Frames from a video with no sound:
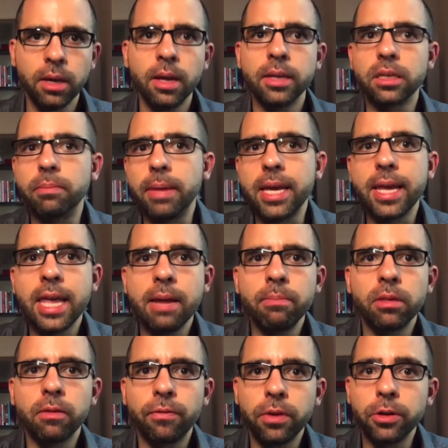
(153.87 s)
to make him the
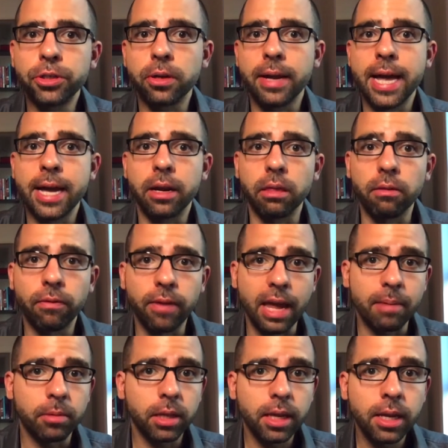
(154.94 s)
future head of the
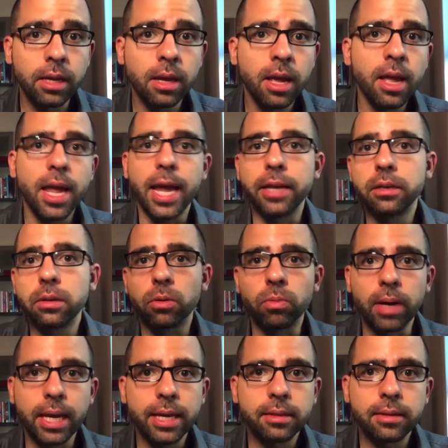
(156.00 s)
family, and to
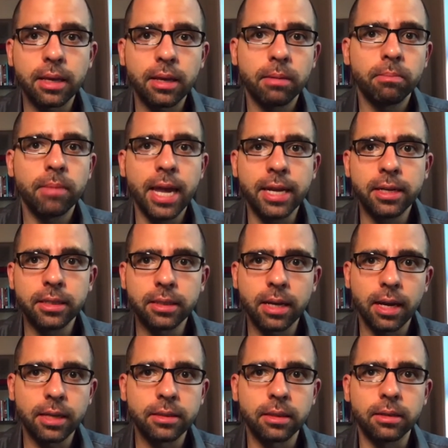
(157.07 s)
raise him and his
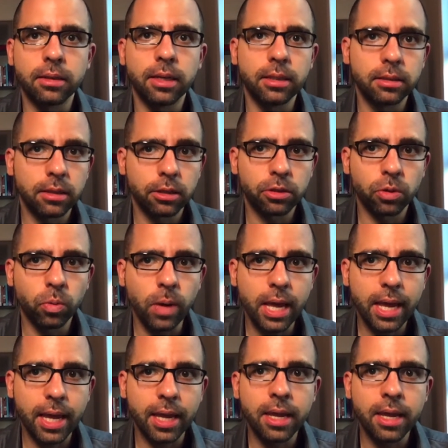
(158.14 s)
cousin in such a way